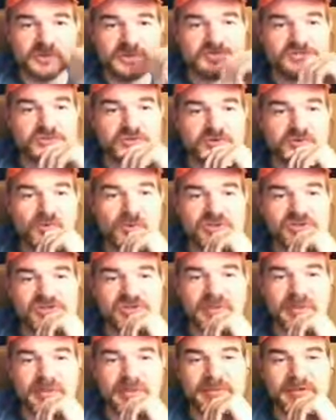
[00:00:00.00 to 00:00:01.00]
Once you
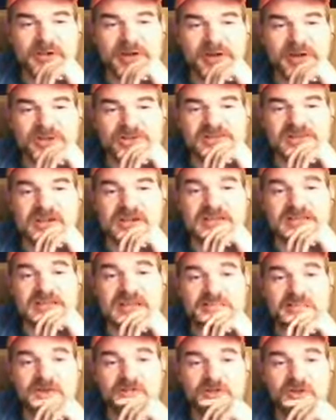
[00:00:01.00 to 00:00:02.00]
get people to understand and
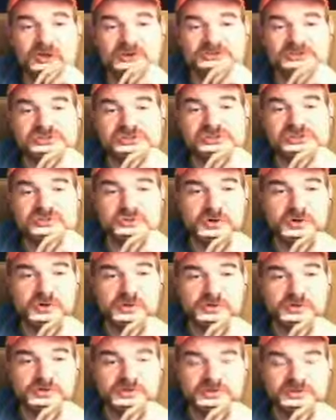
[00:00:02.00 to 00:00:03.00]
accept evolution's
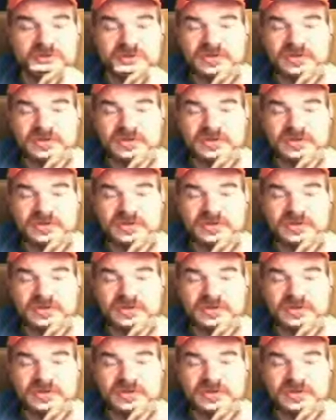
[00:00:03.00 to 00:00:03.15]
truth,